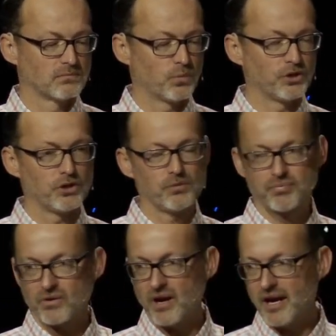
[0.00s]
When you
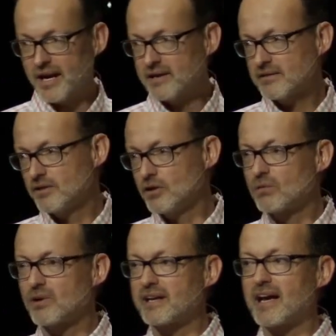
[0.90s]
pray, you're
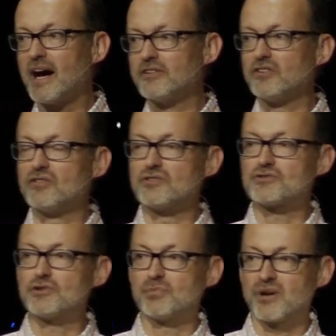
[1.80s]
wanting God to do the
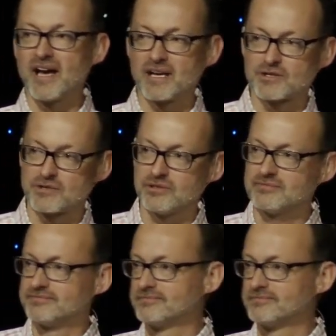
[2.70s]
supernatural.